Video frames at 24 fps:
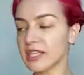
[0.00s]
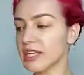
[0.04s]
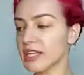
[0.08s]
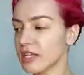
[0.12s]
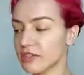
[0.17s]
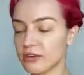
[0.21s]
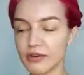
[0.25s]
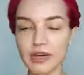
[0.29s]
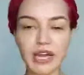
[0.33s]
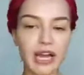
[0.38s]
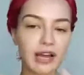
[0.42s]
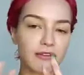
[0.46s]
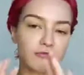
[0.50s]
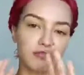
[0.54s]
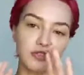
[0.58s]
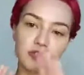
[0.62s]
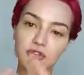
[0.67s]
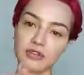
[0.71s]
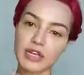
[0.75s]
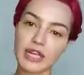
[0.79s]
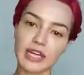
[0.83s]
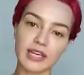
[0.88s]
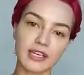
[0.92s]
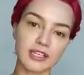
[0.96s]
that you have
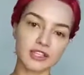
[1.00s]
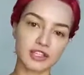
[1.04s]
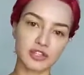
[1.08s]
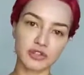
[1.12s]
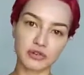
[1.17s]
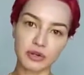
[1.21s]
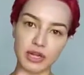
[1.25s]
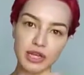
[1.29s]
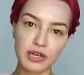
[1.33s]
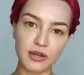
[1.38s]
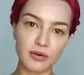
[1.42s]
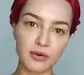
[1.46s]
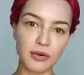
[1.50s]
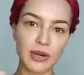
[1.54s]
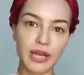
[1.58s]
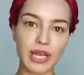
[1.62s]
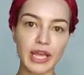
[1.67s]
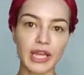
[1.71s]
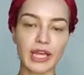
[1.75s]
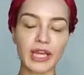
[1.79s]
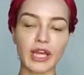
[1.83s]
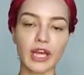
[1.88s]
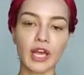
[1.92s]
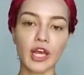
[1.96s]
to like straight
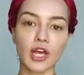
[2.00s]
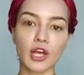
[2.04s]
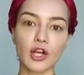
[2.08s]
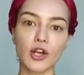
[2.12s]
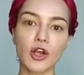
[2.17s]
away